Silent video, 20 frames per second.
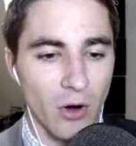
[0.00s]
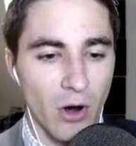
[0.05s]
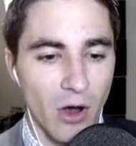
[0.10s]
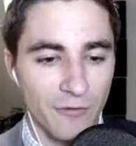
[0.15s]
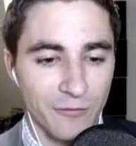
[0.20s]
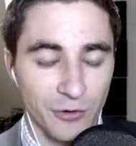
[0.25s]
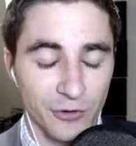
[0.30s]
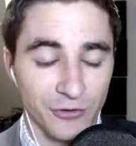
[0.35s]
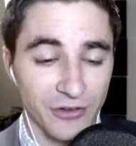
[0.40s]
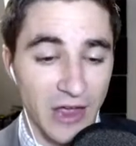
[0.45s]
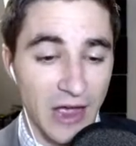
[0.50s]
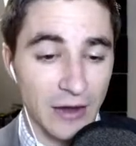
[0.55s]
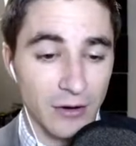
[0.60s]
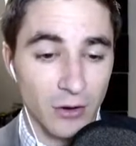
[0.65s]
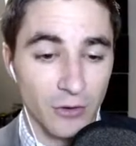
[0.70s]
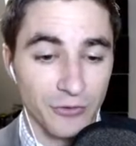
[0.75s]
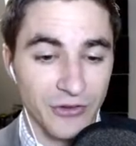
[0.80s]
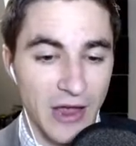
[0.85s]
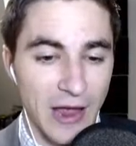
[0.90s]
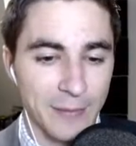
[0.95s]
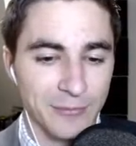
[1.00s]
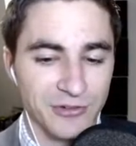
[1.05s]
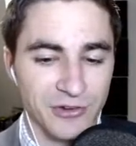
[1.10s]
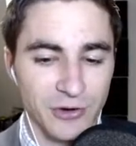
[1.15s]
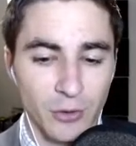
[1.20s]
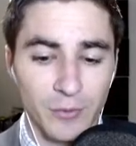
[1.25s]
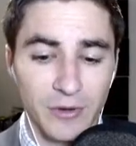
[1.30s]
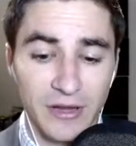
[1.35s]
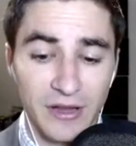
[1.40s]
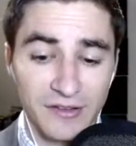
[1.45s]
offers at all times
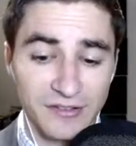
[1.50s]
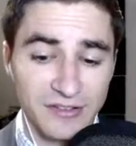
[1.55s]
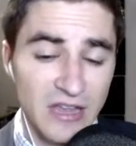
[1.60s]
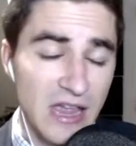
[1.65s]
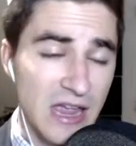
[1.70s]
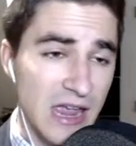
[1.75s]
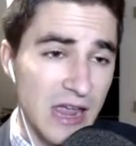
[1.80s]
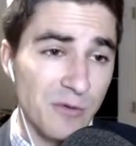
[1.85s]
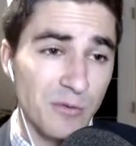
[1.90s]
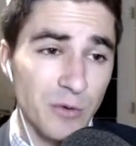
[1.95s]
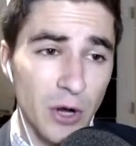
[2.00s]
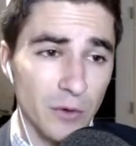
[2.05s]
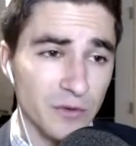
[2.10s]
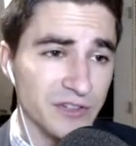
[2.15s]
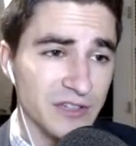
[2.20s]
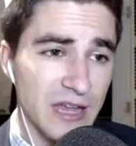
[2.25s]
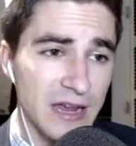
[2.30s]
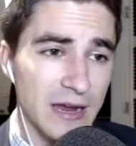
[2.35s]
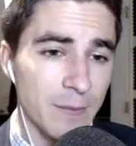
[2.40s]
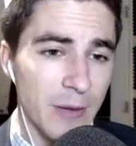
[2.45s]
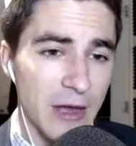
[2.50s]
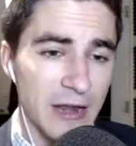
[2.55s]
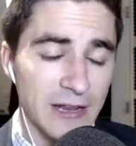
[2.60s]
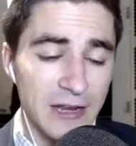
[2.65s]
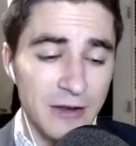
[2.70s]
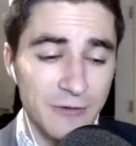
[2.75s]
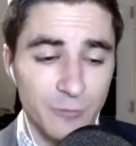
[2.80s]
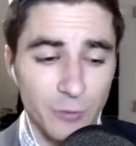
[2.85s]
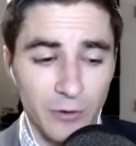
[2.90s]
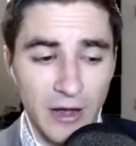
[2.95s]
here, because if we don't stay
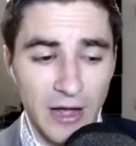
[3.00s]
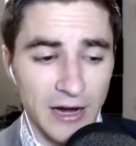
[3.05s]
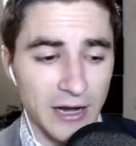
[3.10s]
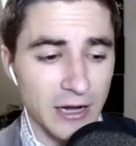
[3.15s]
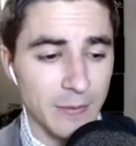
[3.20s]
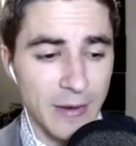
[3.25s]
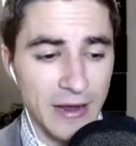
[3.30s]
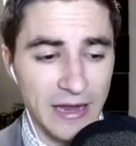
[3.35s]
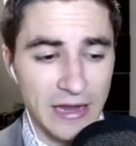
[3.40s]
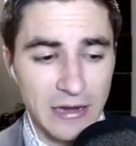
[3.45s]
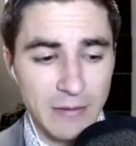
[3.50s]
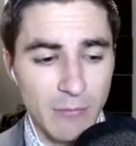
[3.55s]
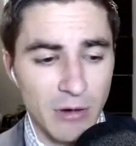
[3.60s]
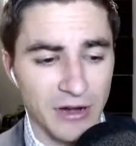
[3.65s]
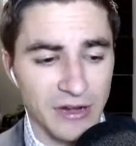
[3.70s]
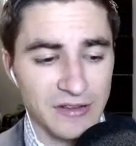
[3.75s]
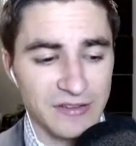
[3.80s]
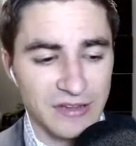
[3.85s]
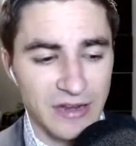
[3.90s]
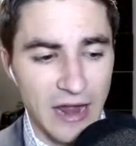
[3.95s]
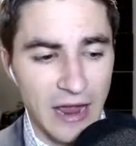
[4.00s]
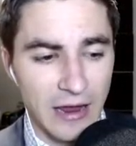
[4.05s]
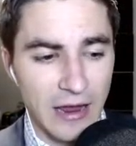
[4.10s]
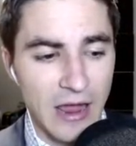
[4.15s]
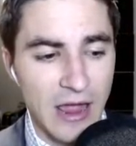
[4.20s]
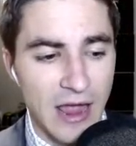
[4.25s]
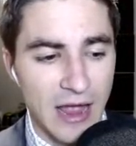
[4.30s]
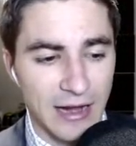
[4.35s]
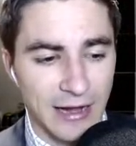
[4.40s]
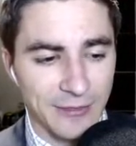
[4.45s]
competitive, we're not going to make any money today.
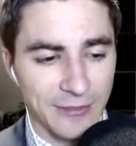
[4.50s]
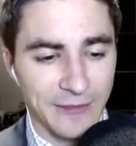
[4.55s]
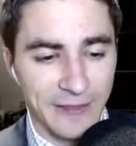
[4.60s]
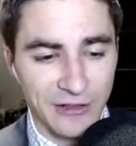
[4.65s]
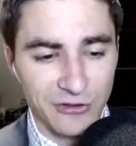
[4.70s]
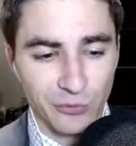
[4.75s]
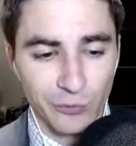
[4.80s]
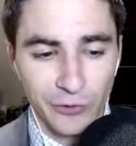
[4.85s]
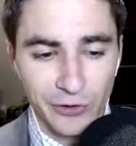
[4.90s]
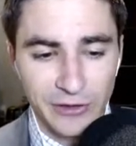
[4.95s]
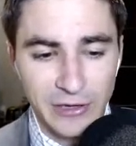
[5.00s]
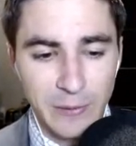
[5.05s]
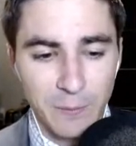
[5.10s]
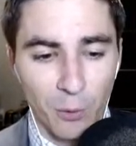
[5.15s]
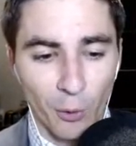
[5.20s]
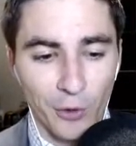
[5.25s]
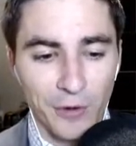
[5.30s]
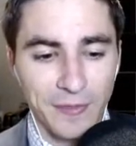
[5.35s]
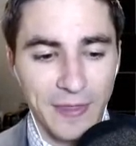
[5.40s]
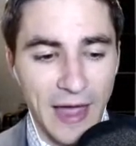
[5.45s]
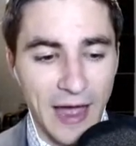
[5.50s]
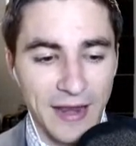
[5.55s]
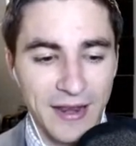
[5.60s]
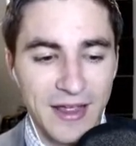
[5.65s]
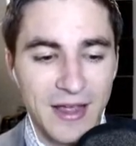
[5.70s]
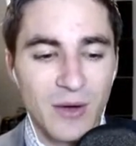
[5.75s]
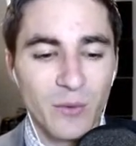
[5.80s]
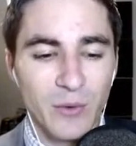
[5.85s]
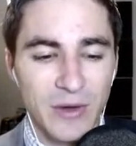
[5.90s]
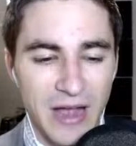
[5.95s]
And I think that's really important that
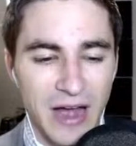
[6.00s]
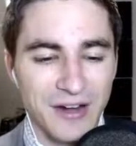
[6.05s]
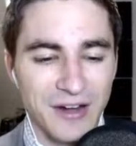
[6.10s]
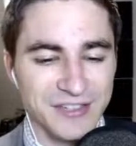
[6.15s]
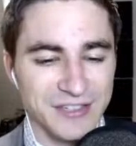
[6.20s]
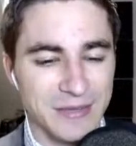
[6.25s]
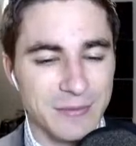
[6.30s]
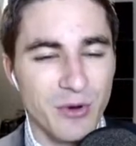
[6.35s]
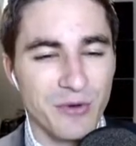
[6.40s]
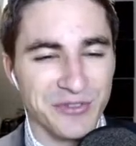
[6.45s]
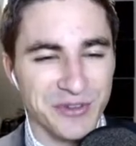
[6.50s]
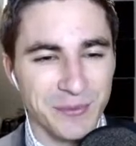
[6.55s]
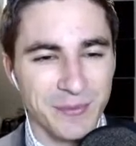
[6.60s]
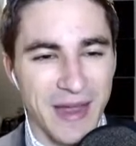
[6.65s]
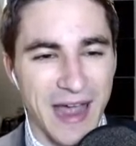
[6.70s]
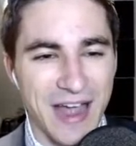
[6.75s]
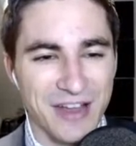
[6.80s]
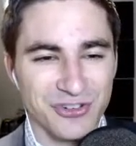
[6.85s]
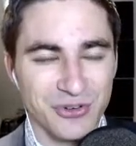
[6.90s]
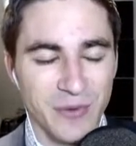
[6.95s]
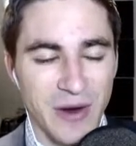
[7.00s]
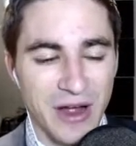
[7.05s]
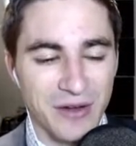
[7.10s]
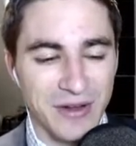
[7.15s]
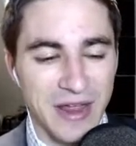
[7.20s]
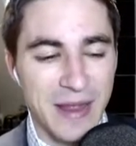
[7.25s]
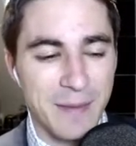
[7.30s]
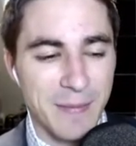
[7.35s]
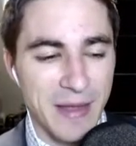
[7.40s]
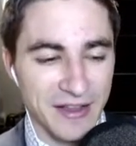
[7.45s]
we honestly move some cash
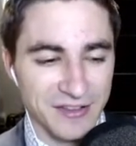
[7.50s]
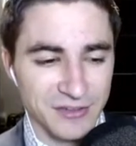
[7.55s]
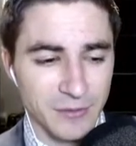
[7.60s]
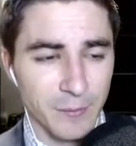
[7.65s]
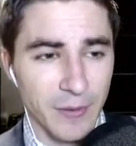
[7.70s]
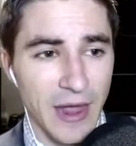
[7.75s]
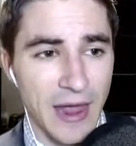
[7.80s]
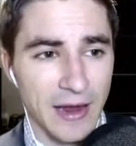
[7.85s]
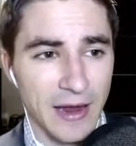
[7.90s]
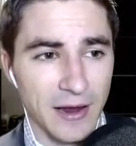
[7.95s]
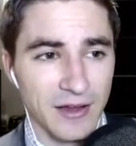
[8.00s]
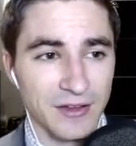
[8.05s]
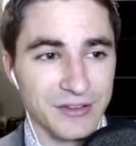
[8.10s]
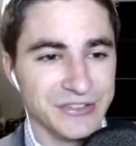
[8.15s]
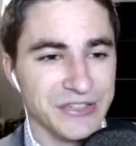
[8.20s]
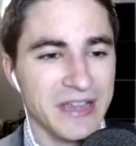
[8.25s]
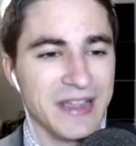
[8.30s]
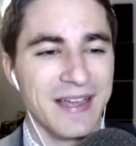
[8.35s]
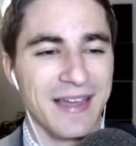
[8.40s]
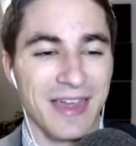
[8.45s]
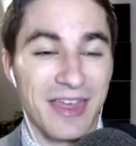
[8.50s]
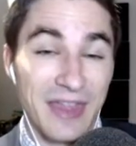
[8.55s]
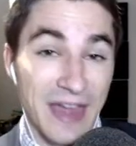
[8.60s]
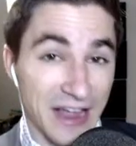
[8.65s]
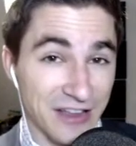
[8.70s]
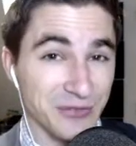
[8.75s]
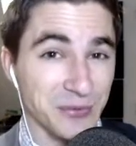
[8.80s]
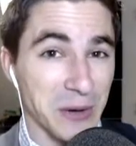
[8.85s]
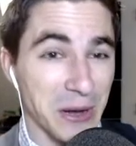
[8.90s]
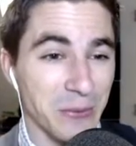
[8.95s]
around and make some bank, because
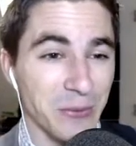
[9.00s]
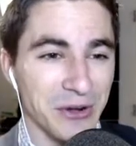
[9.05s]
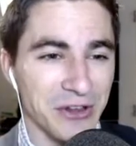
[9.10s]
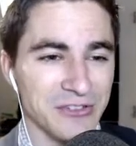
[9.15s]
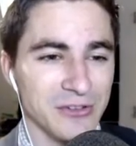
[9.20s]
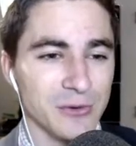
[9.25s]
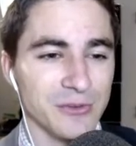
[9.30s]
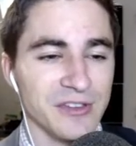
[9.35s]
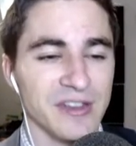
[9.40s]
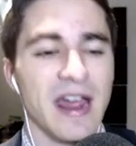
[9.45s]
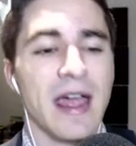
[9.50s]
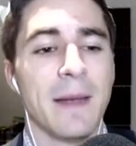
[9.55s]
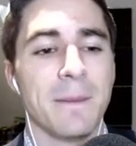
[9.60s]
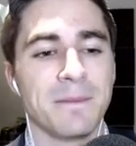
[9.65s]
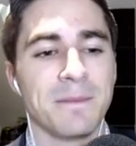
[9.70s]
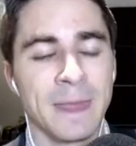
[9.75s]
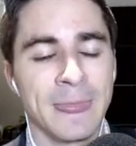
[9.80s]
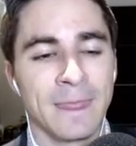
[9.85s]
That's what I want to do today.